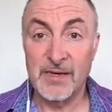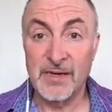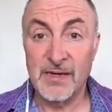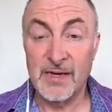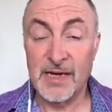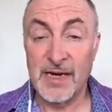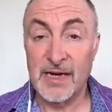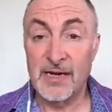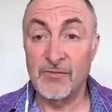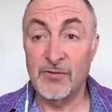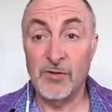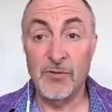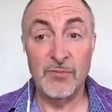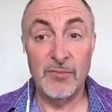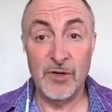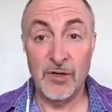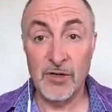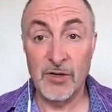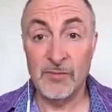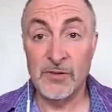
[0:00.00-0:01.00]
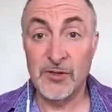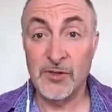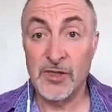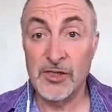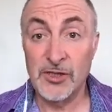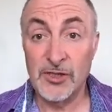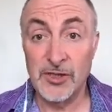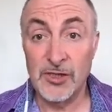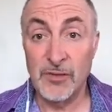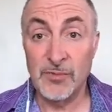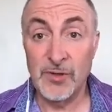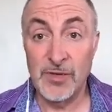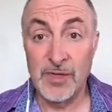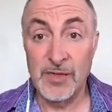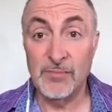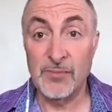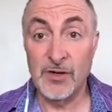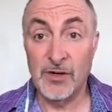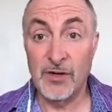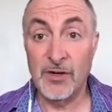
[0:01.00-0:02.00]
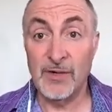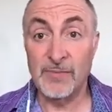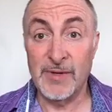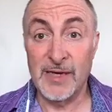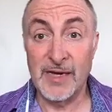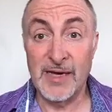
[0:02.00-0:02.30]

Again, if you want a monogamous relationship, you need monogamy.